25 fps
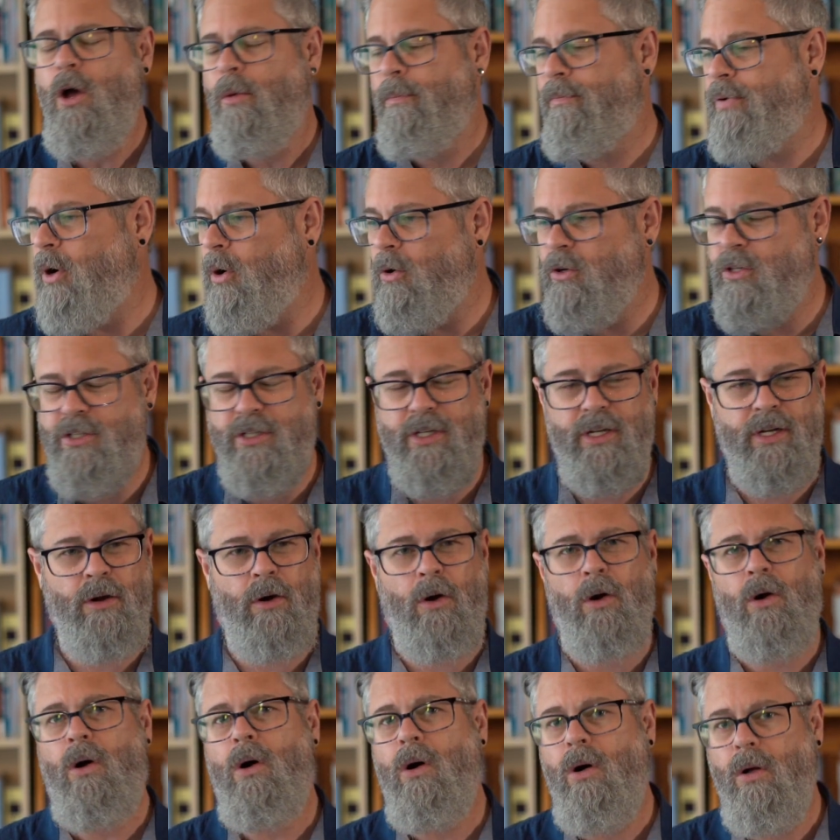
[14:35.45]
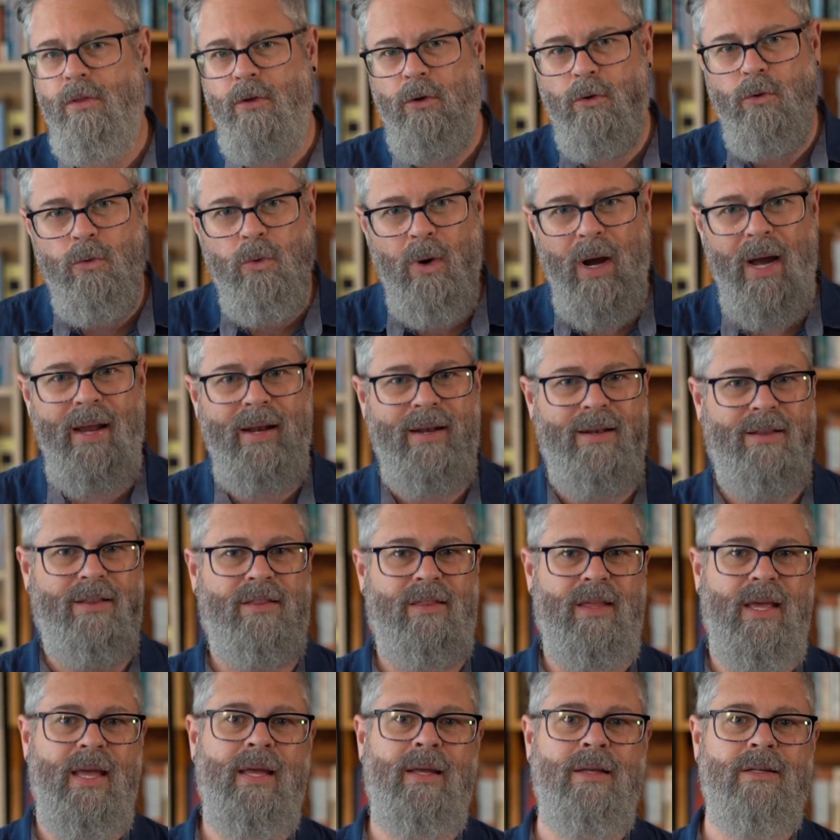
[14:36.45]
posting all the right
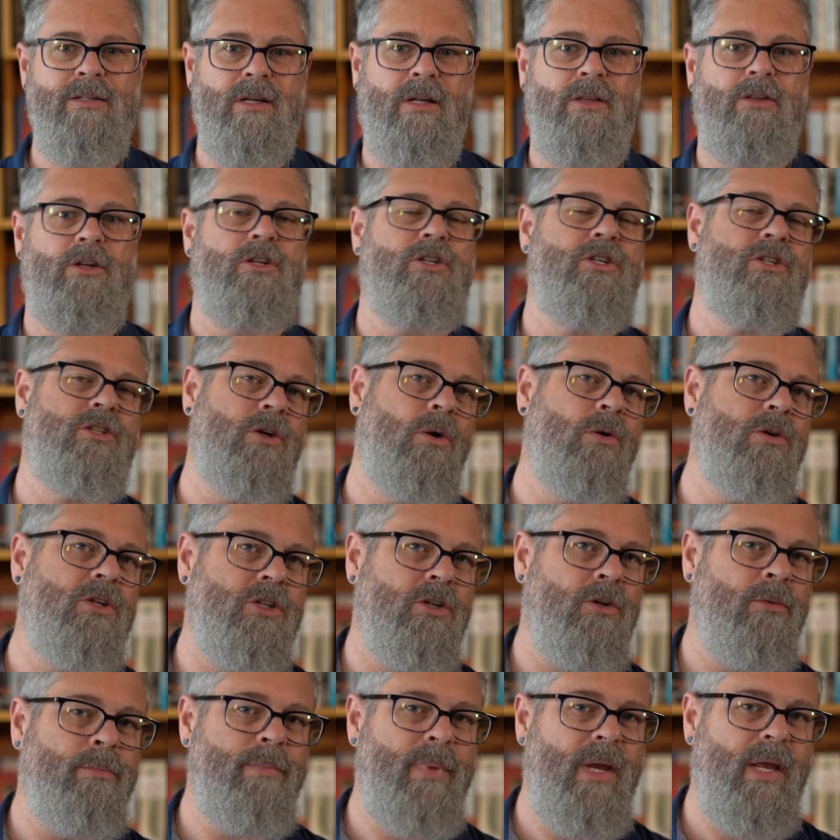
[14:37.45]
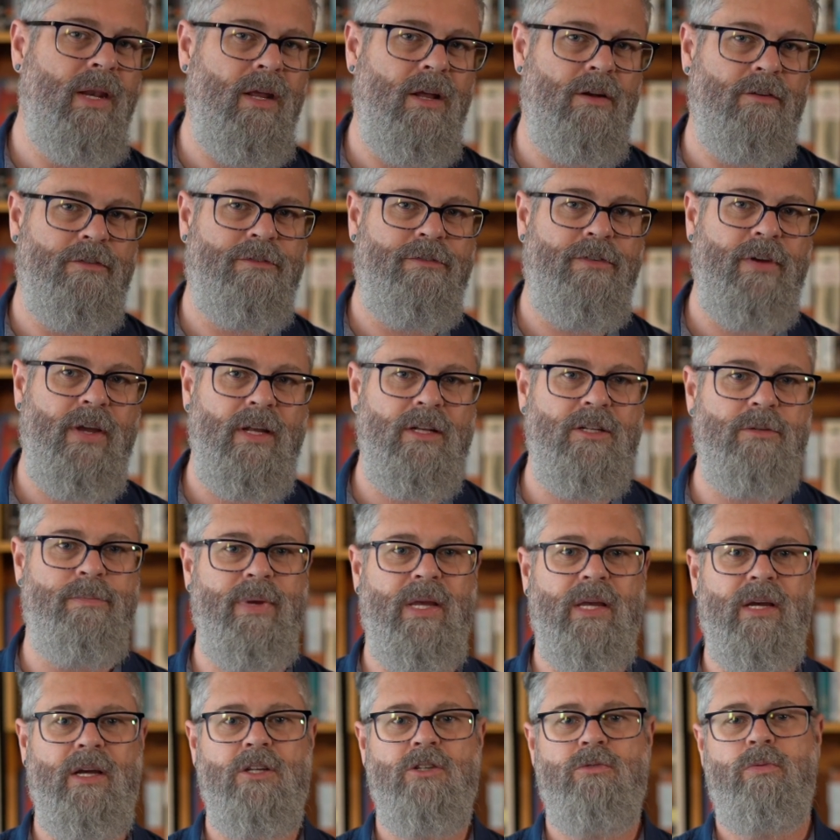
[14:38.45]
things on their social media feeds
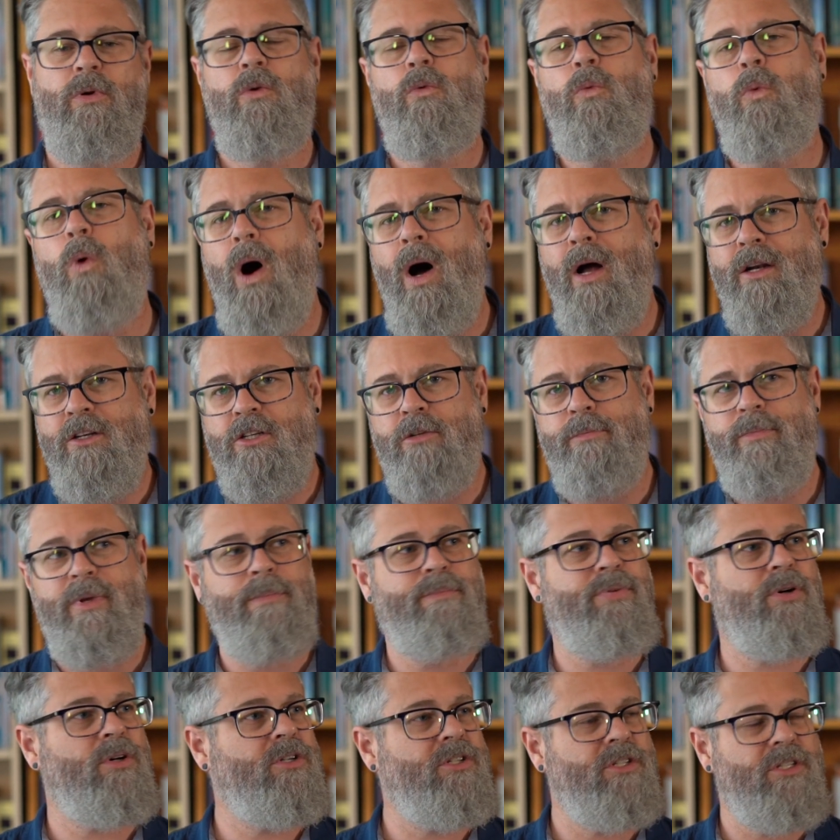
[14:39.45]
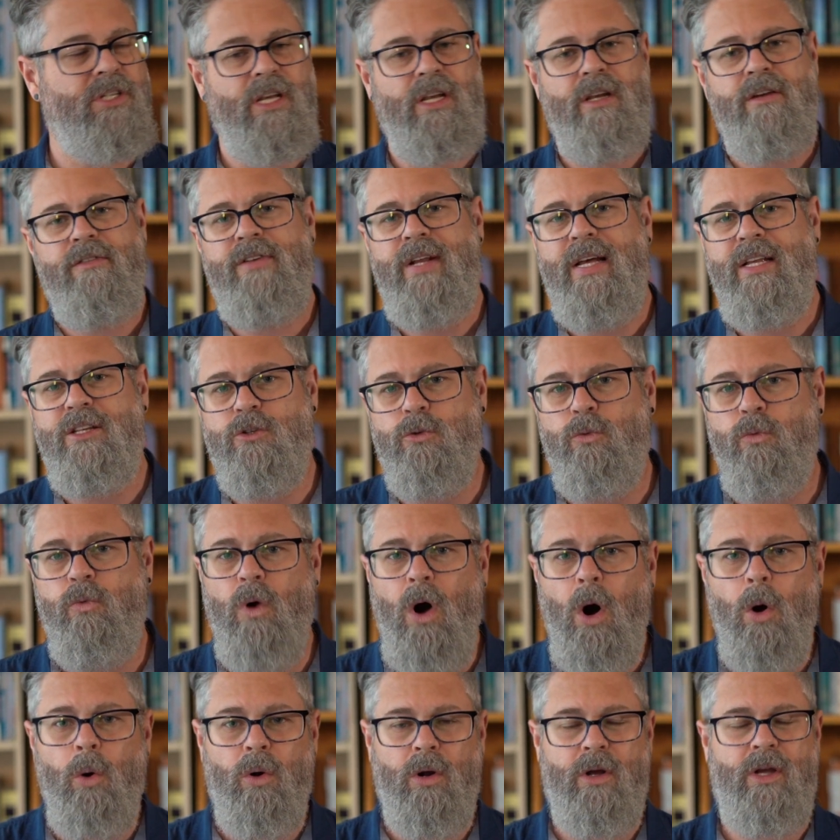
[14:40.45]
because we want to be perceived as
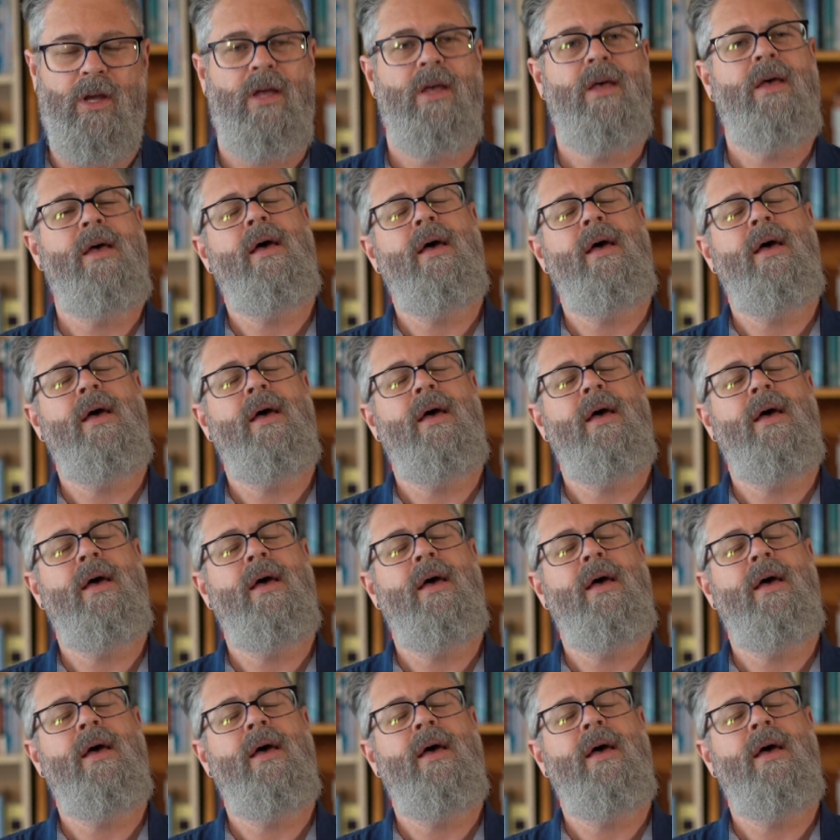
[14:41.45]
woke